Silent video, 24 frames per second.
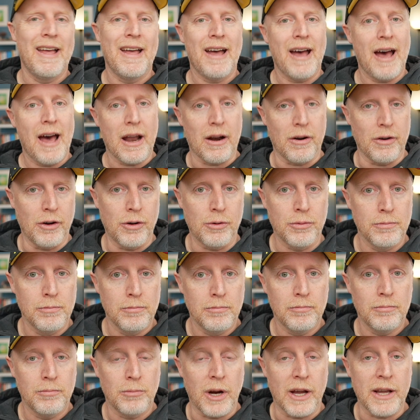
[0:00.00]
I don't know,
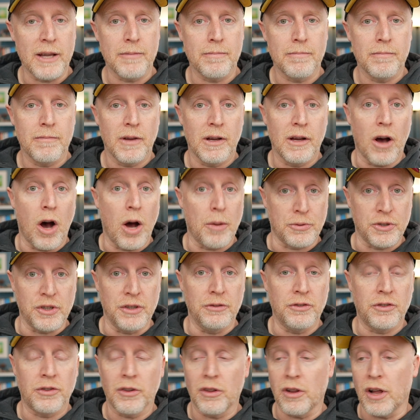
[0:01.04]
right?
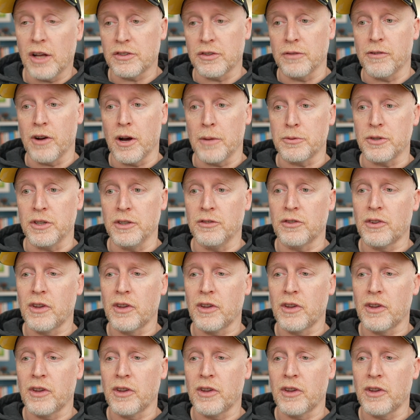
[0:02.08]
Options, lots of options.